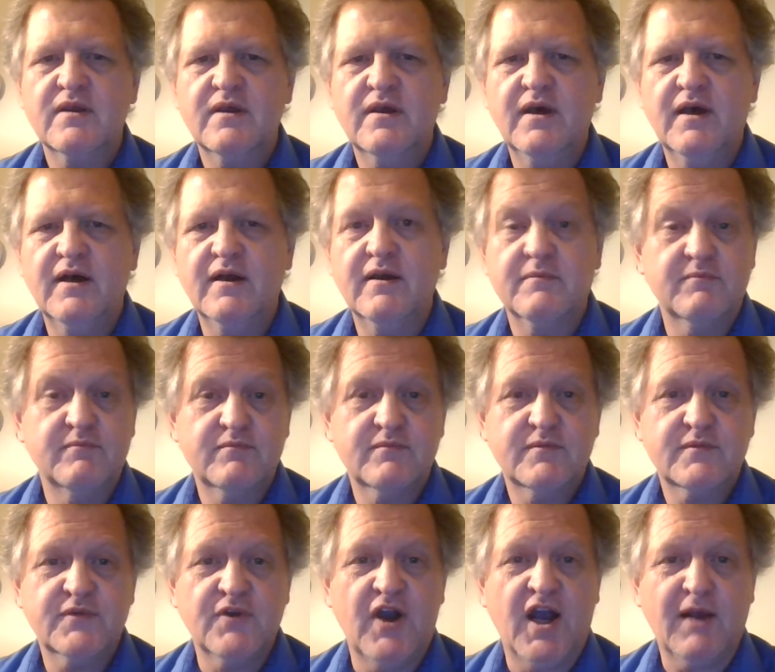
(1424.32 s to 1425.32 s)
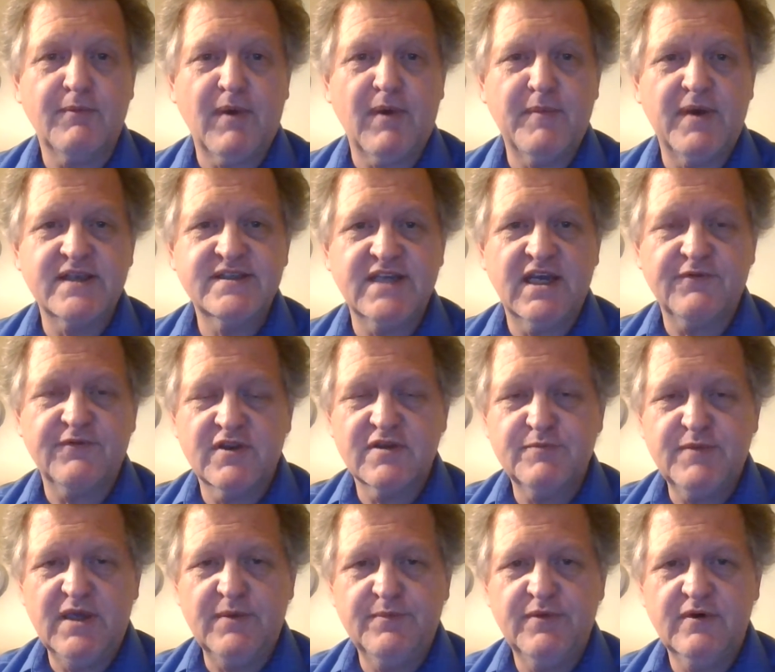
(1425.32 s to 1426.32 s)
talk about my site for the
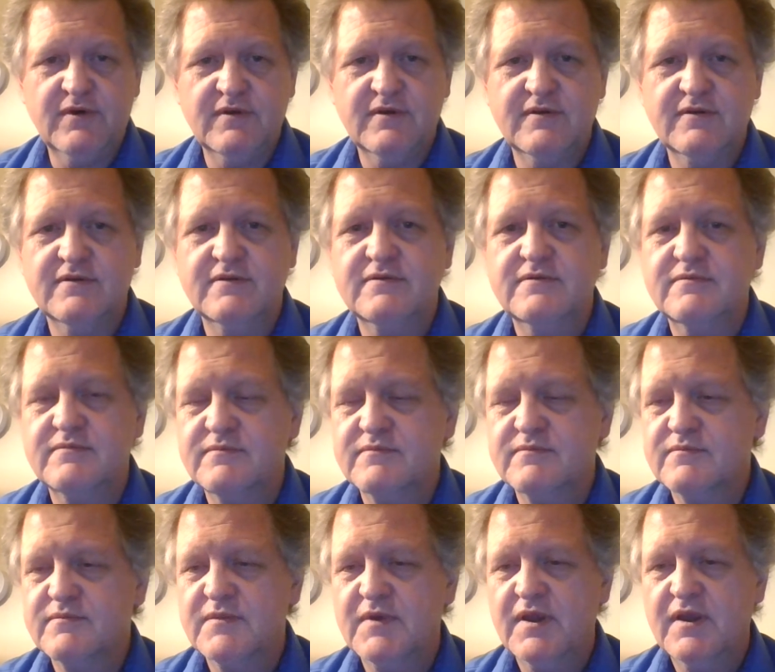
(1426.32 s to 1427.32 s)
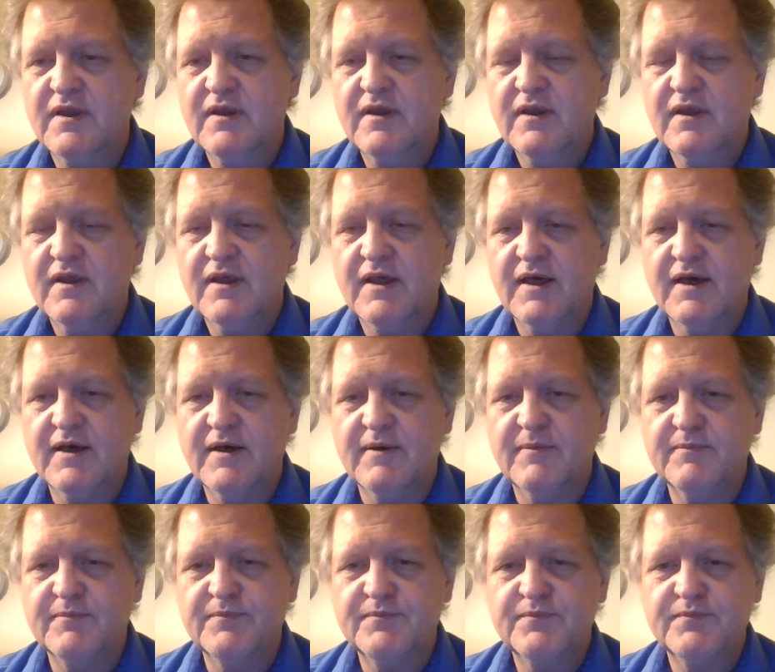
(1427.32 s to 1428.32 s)
people,
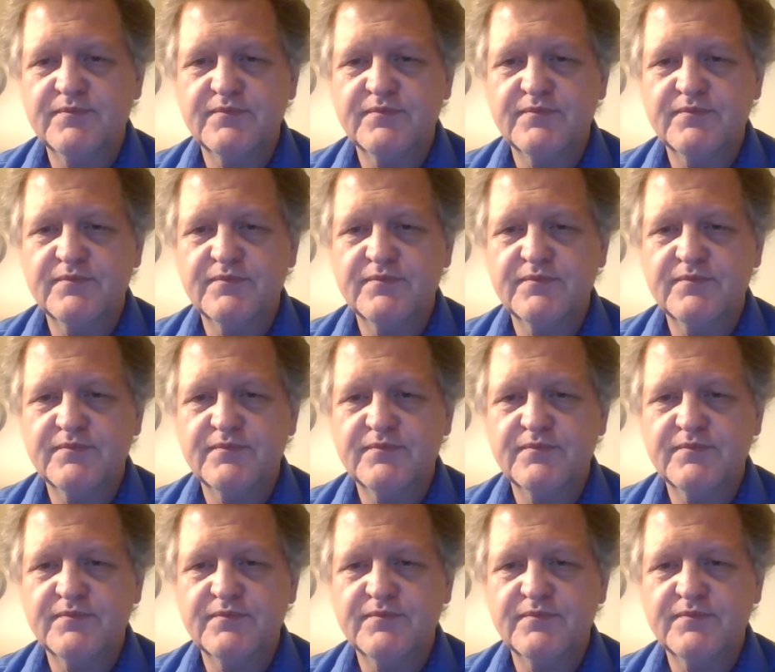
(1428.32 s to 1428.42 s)
and